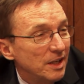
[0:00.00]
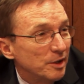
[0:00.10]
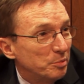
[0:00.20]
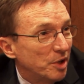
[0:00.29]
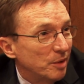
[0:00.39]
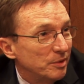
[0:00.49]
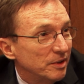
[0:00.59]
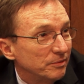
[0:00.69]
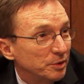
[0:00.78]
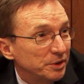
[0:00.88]
the Department
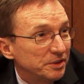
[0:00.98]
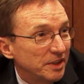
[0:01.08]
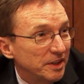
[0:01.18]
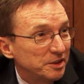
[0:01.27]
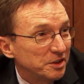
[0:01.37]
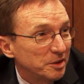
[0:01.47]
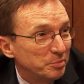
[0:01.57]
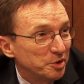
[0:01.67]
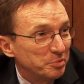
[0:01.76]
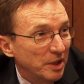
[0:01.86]
of Real Estate's
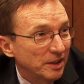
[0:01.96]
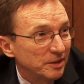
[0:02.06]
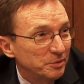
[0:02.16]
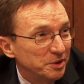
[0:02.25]
perspective.